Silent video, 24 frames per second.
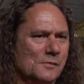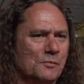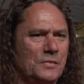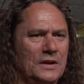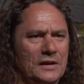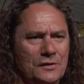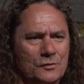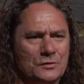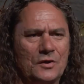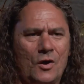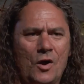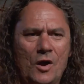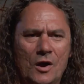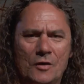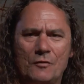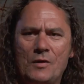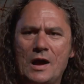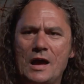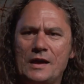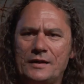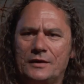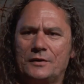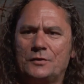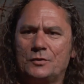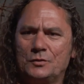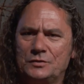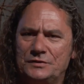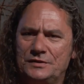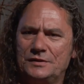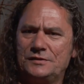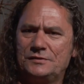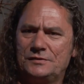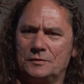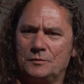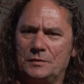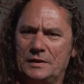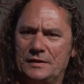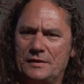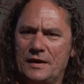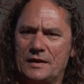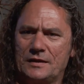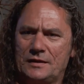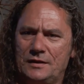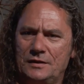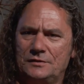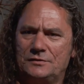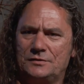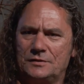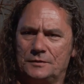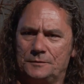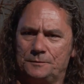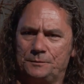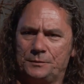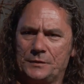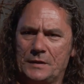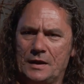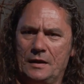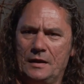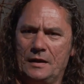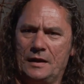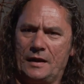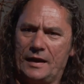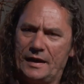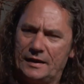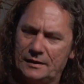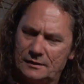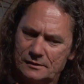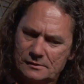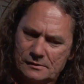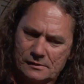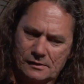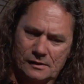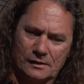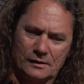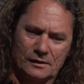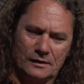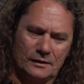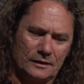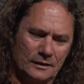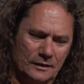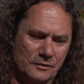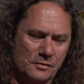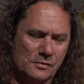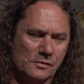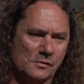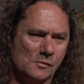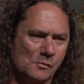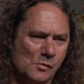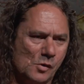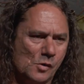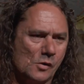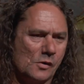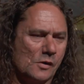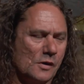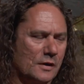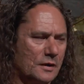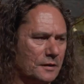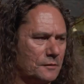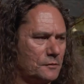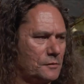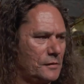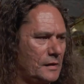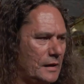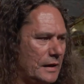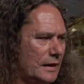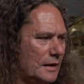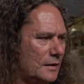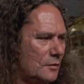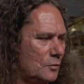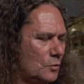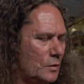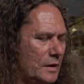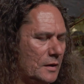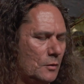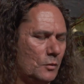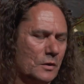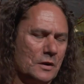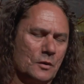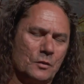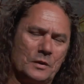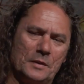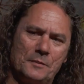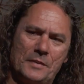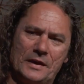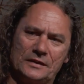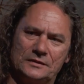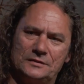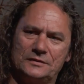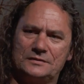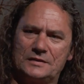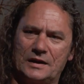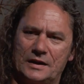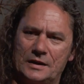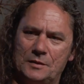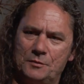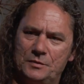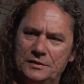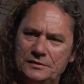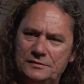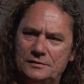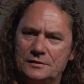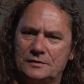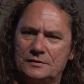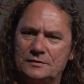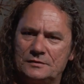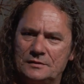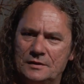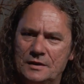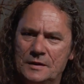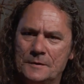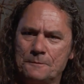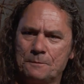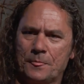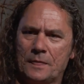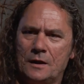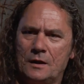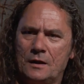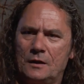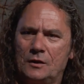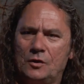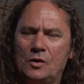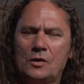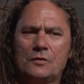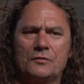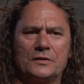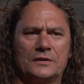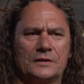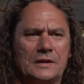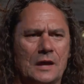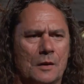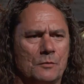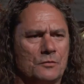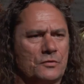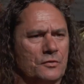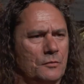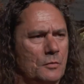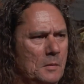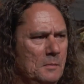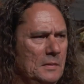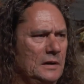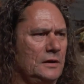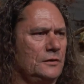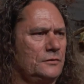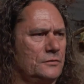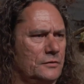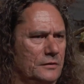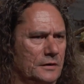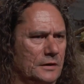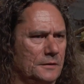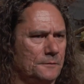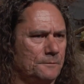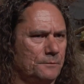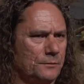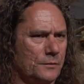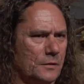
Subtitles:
But it was a hierarchical system in that kitchen. And the more I when I went back to study business, a lot of it comes from the military.